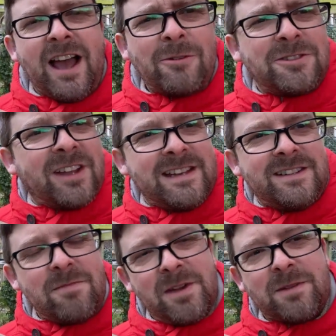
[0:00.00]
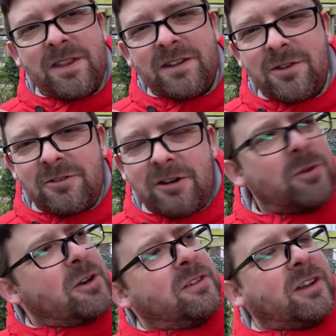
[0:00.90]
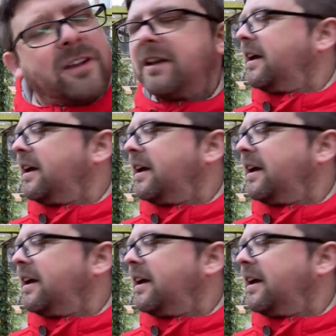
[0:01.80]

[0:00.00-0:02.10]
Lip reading: I won't say endemic, but that's not the right word, is it?